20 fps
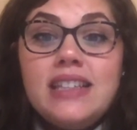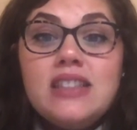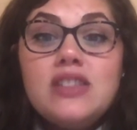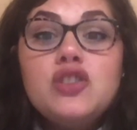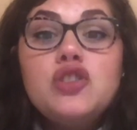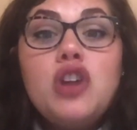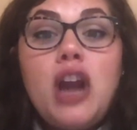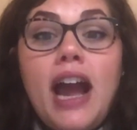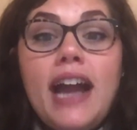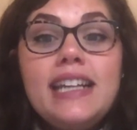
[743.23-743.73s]

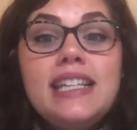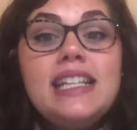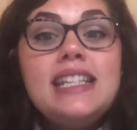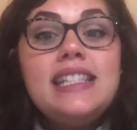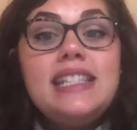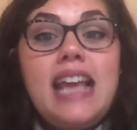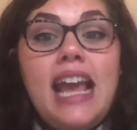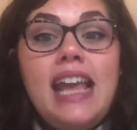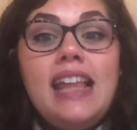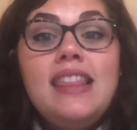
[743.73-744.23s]
try to
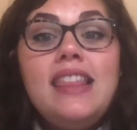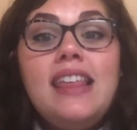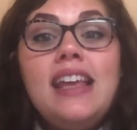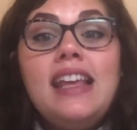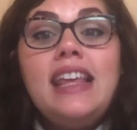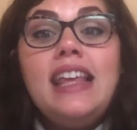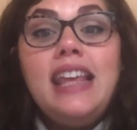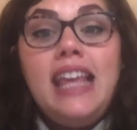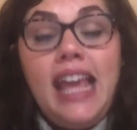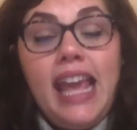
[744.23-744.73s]
say the
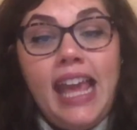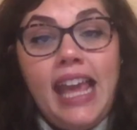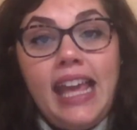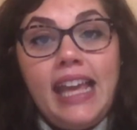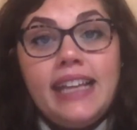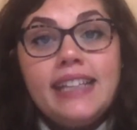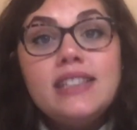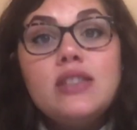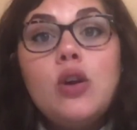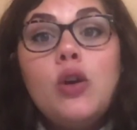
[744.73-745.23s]
king's
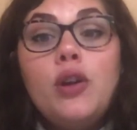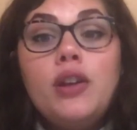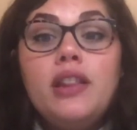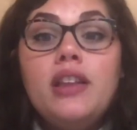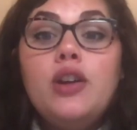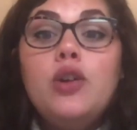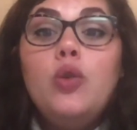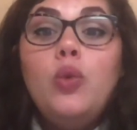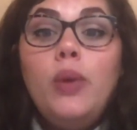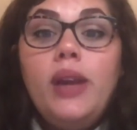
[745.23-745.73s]
or the
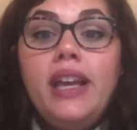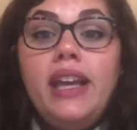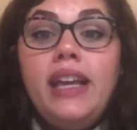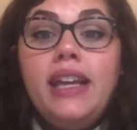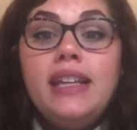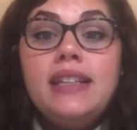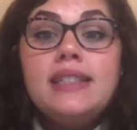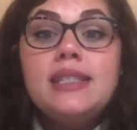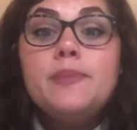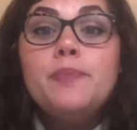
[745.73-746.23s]

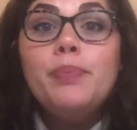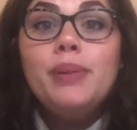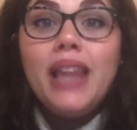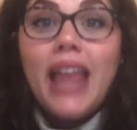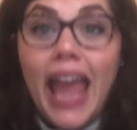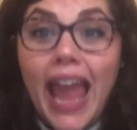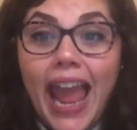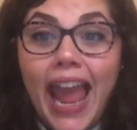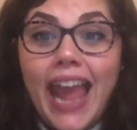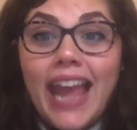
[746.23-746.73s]
queen's
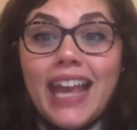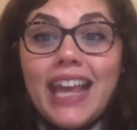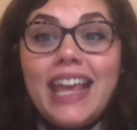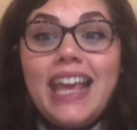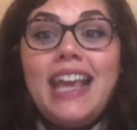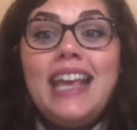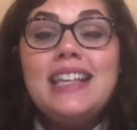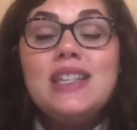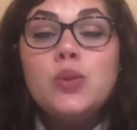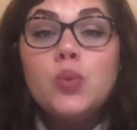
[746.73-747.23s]
blank
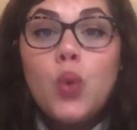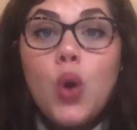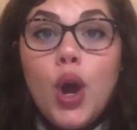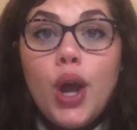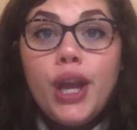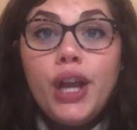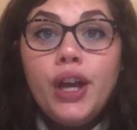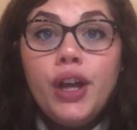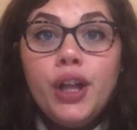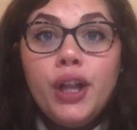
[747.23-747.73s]
is
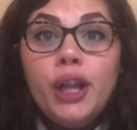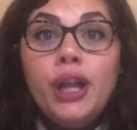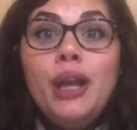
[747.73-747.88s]
royal